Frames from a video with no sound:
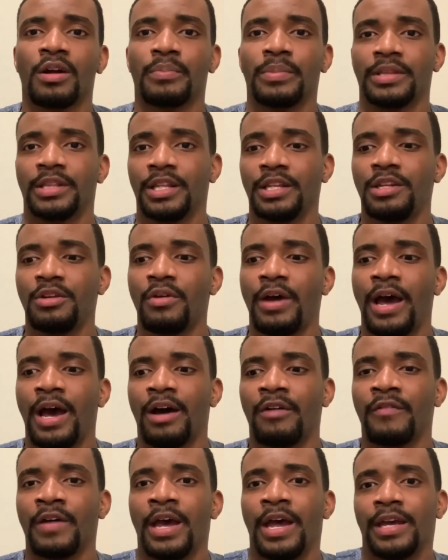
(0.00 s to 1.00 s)
but then you
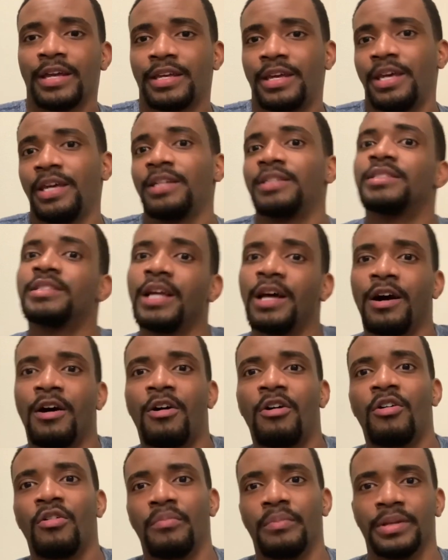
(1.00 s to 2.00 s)
have kids at
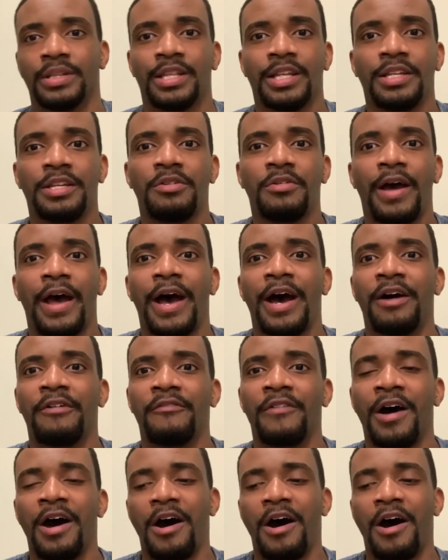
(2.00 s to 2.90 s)
home, but then you have